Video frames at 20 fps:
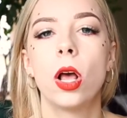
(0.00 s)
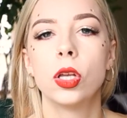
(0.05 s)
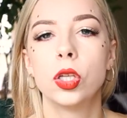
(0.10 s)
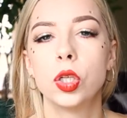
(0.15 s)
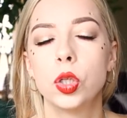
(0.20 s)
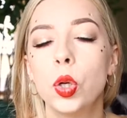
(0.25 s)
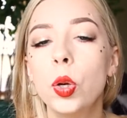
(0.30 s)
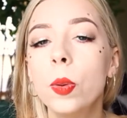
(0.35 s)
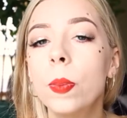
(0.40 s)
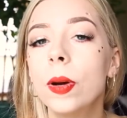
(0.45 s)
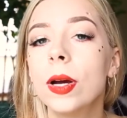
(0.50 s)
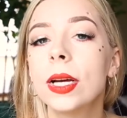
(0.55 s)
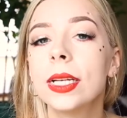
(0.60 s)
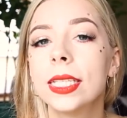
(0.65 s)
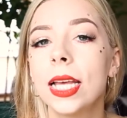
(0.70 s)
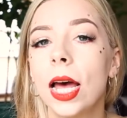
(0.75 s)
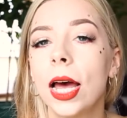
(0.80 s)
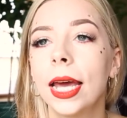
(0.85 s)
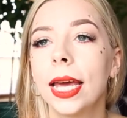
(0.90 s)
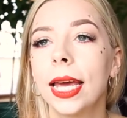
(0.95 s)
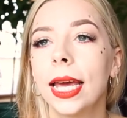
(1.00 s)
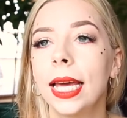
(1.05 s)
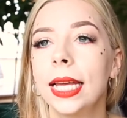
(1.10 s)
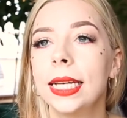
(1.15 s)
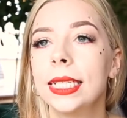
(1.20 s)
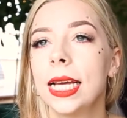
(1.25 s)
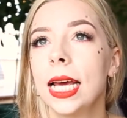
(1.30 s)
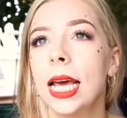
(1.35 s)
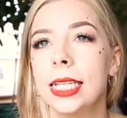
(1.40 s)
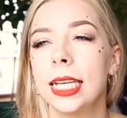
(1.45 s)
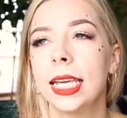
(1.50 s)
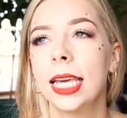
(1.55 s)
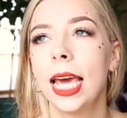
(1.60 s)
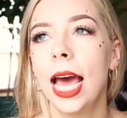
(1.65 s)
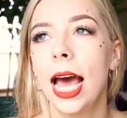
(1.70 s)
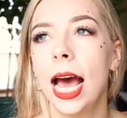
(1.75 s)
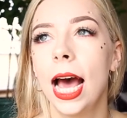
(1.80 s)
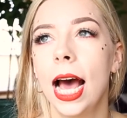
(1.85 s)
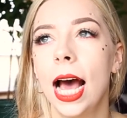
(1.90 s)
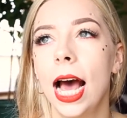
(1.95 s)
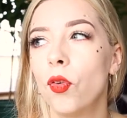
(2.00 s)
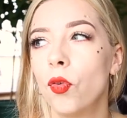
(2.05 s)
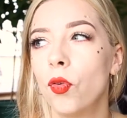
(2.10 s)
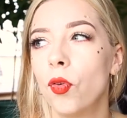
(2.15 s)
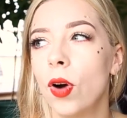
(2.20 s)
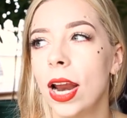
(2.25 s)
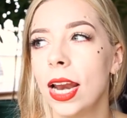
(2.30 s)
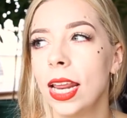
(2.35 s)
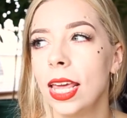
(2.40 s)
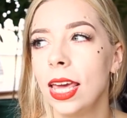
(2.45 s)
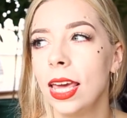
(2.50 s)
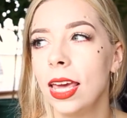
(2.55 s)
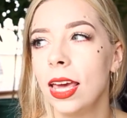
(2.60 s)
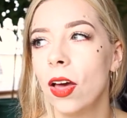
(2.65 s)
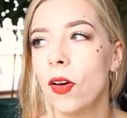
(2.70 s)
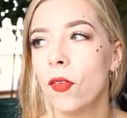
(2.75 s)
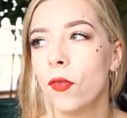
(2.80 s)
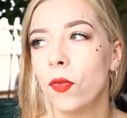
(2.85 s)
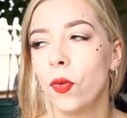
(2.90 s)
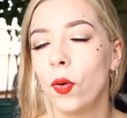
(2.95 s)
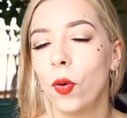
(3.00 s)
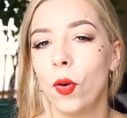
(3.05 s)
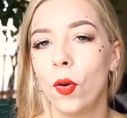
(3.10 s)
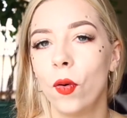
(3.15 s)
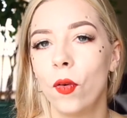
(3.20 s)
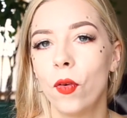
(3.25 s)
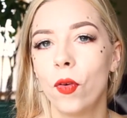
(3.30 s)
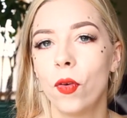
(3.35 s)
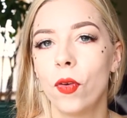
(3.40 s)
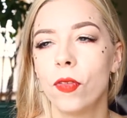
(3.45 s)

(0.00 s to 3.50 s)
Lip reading: super excited to get ready for